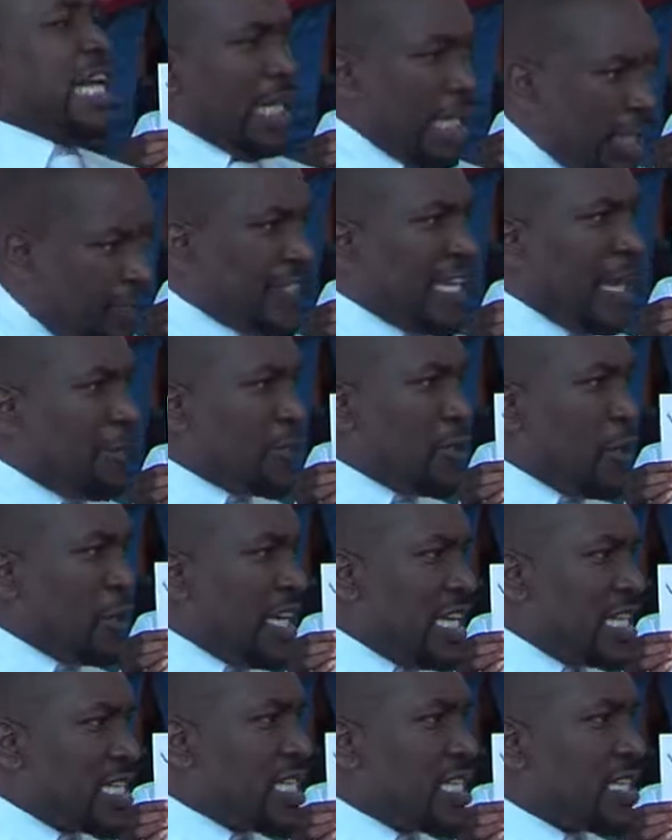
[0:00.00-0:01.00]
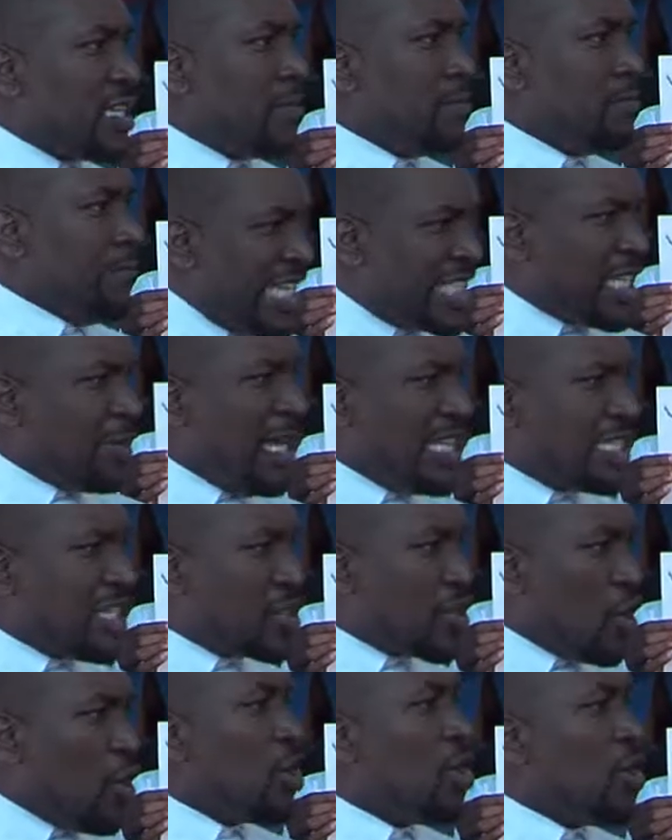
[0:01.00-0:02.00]
Lift up your hands. Manje, manje,
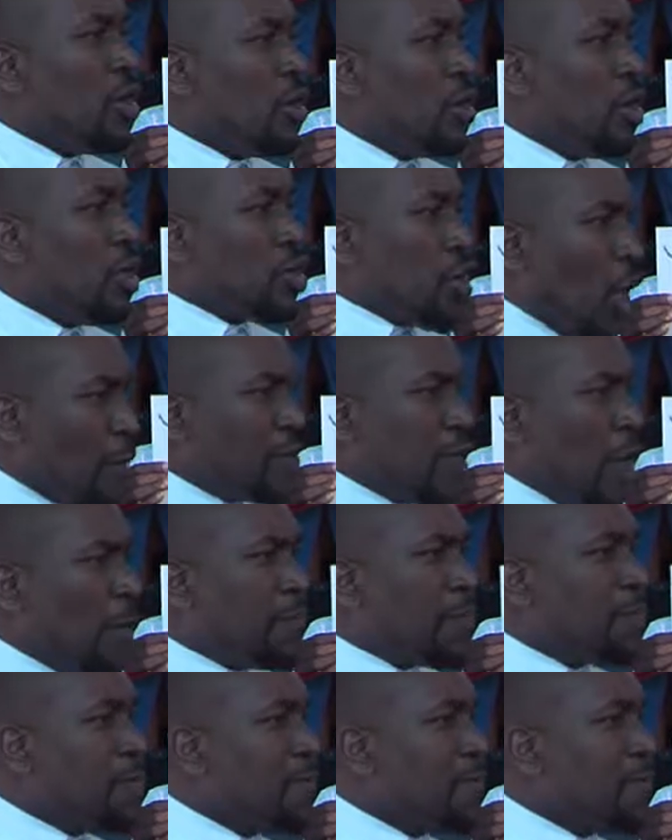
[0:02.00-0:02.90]
so. Chop, chop.